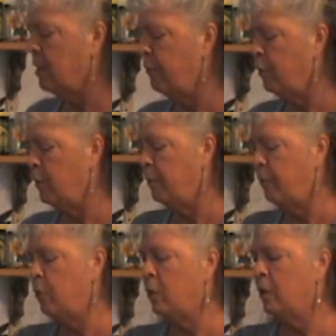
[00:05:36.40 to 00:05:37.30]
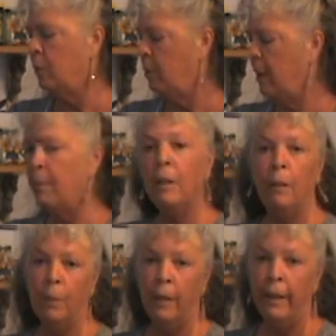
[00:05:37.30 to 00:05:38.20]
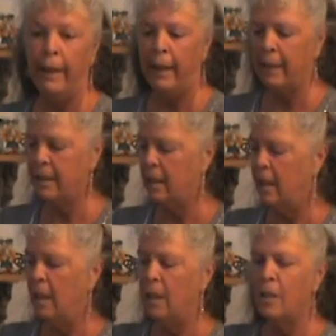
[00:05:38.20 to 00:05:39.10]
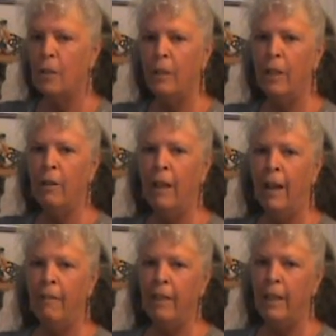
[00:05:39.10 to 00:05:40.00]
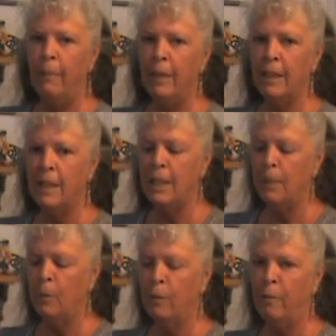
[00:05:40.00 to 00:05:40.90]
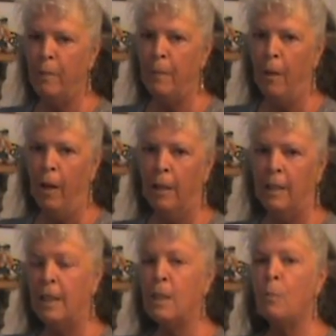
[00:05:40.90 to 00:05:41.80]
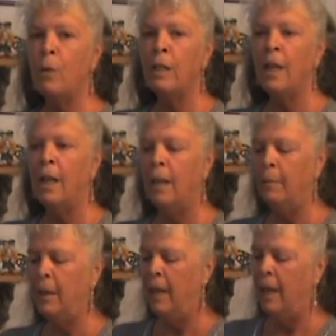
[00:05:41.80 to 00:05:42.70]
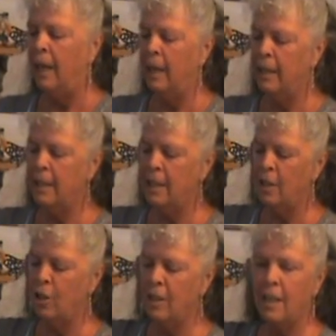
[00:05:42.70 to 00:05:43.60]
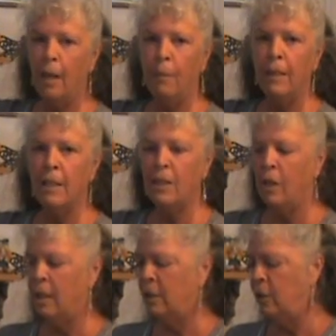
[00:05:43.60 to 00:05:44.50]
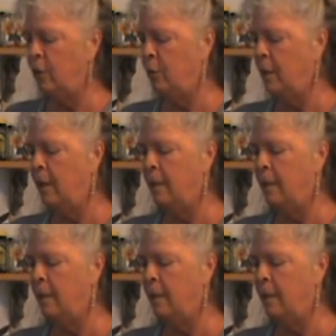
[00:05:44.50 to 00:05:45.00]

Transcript: of room for what I'm going to put in next. So here I have a heaping teaspoon of bee pollen. It's springtime, and this is just helping us all to,